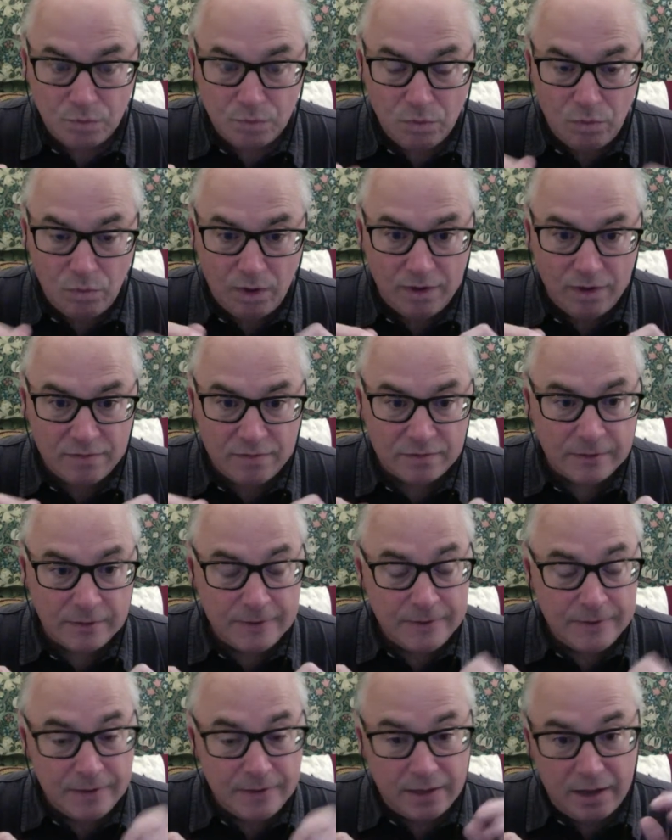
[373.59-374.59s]
right
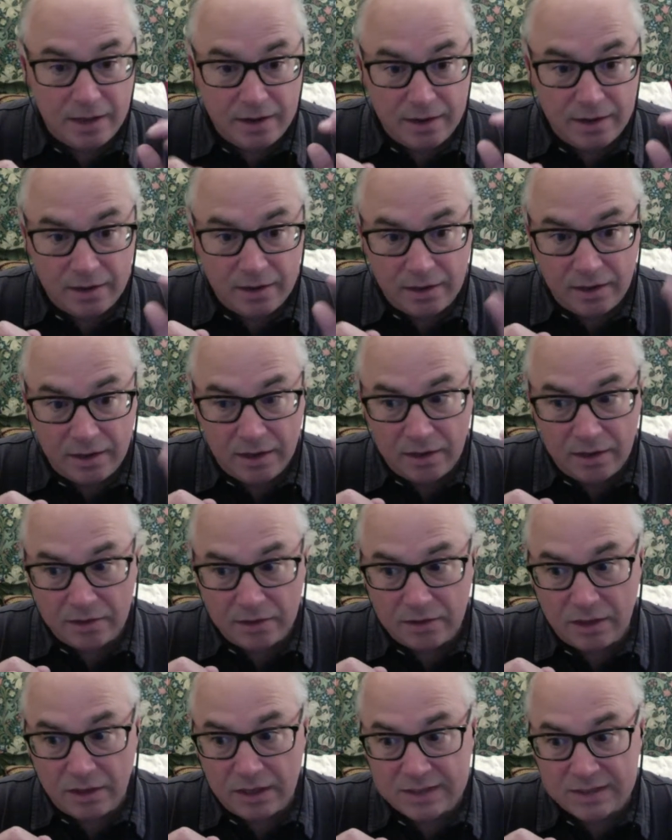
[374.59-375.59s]
and then they
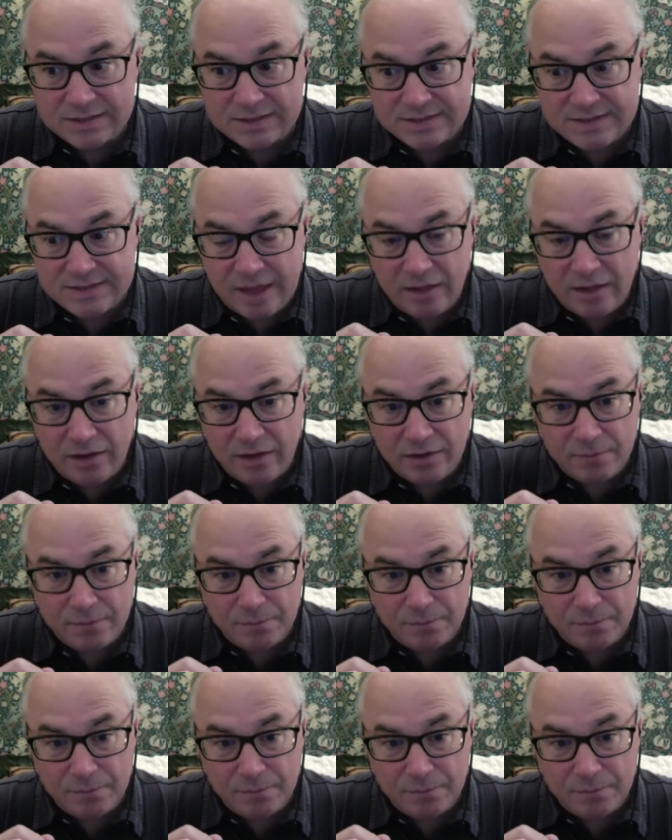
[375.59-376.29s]
uh, sell it